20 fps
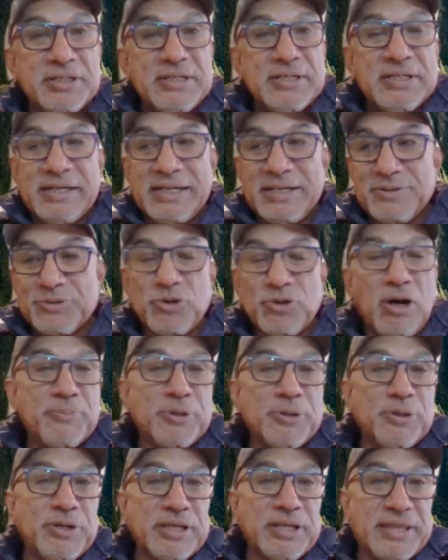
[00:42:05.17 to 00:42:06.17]
And so I'm
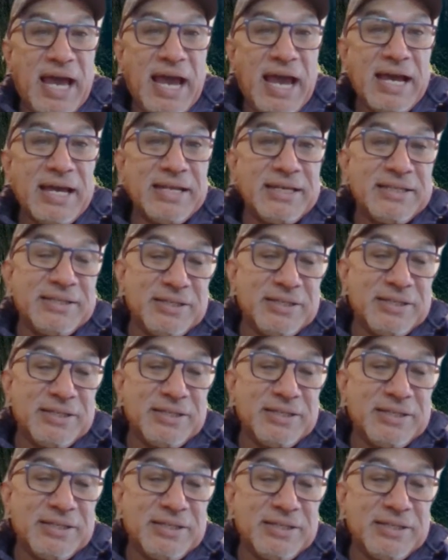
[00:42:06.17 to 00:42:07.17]
doing that. And then, of
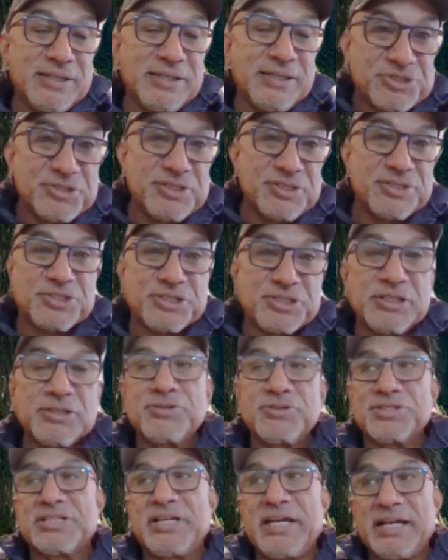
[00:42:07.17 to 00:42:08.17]
course, this, this
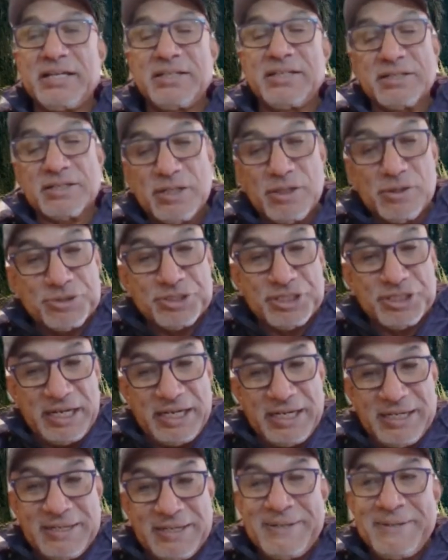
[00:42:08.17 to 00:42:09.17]
children's thing and the
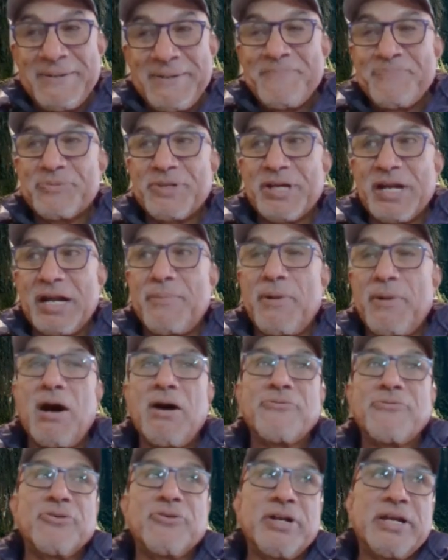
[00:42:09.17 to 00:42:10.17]
coaching that I'm
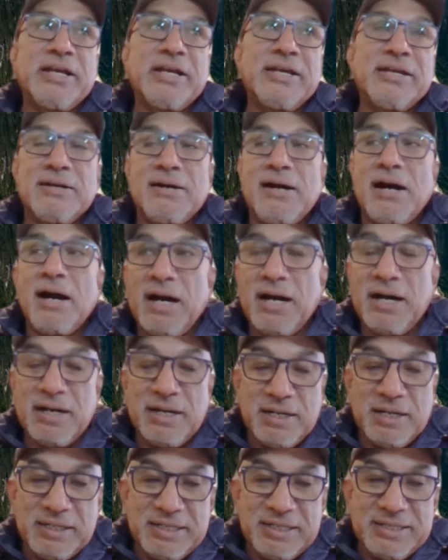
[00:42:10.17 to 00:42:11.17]
offering
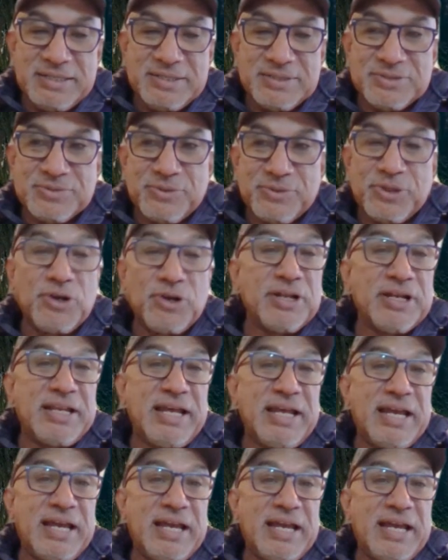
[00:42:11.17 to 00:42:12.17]
uh, is 30
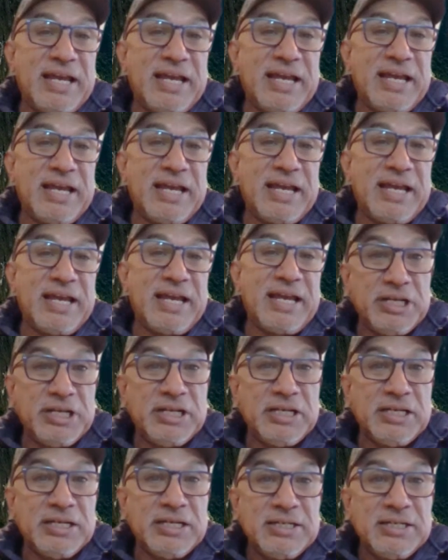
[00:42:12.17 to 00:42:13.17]
days of coaching
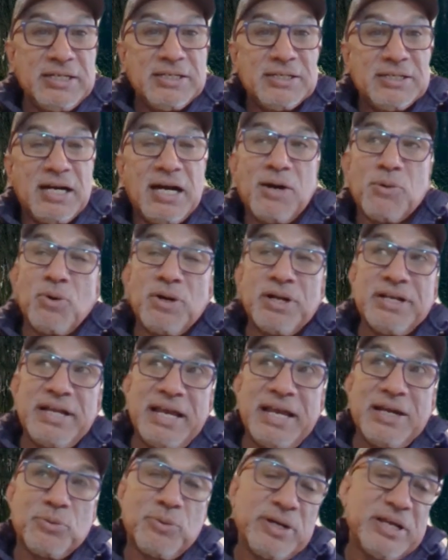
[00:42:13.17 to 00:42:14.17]
uh, one day a
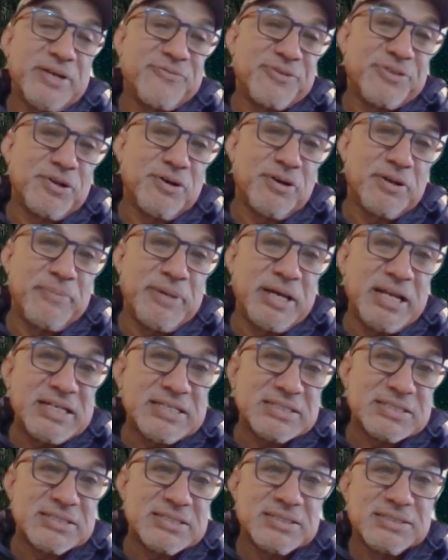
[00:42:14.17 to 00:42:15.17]
week for 30
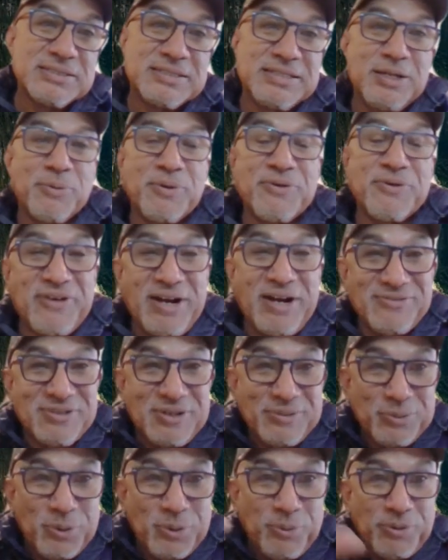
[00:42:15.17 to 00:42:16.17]
minutes. You know, we find
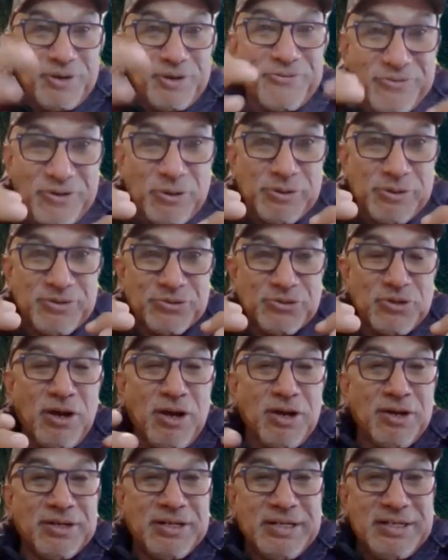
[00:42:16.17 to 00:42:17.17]
something we want to focus
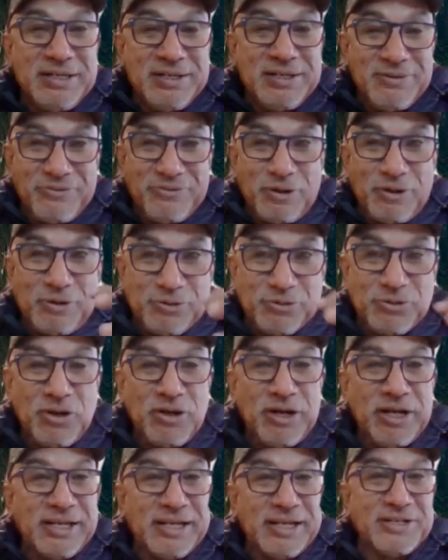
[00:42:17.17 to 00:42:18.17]
on, focus
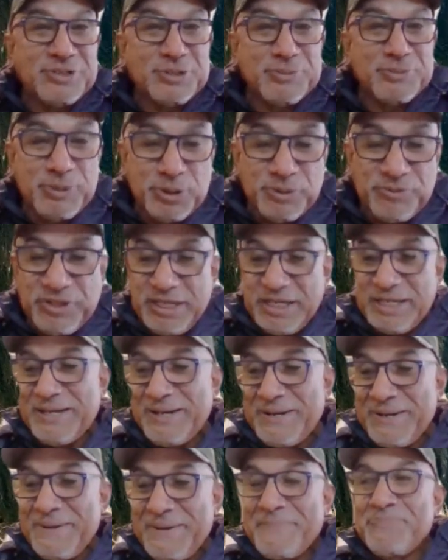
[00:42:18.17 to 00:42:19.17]
on it, get you moving.
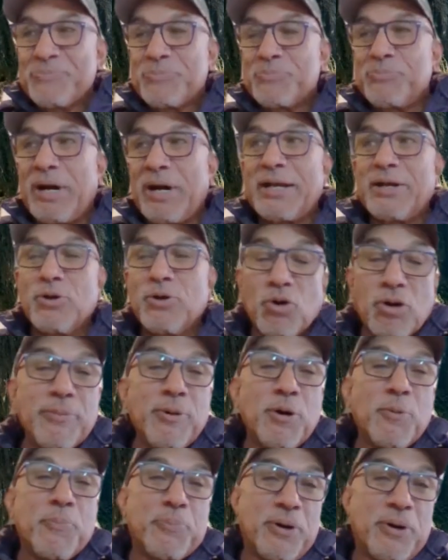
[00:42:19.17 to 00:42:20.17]
My
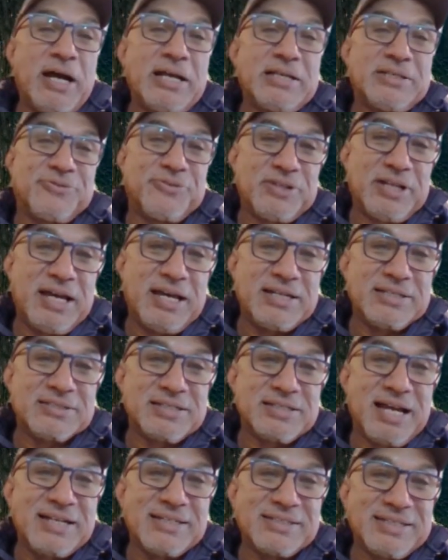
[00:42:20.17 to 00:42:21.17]
normal price for that is
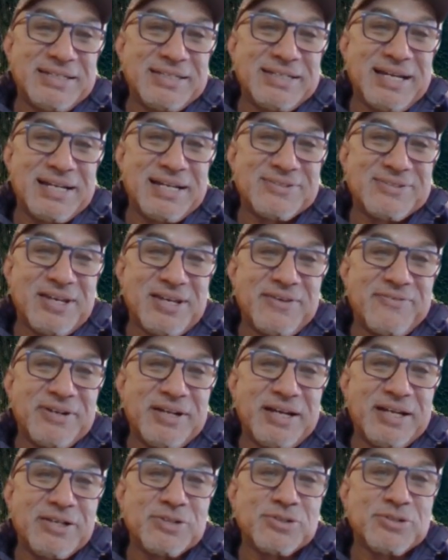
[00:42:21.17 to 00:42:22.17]
1997.
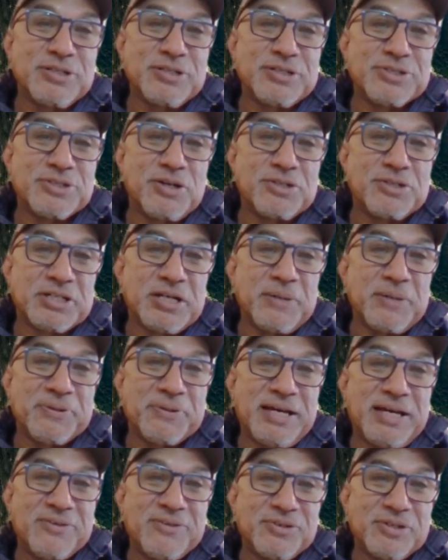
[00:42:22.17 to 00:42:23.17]
I usually charge a couple
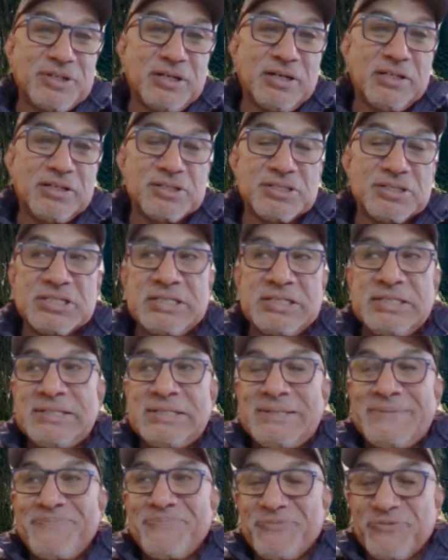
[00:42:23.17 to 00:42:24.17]
thousand dollars
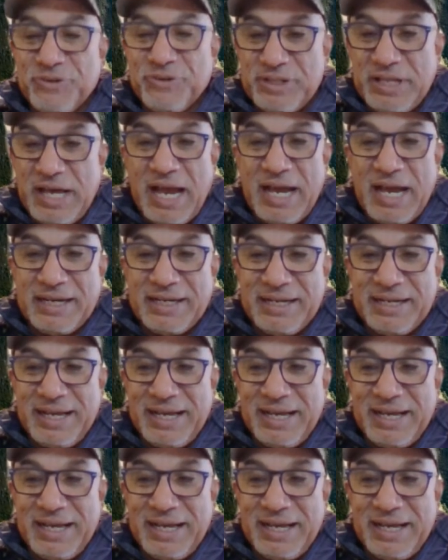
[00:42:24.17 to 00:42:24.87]
for that.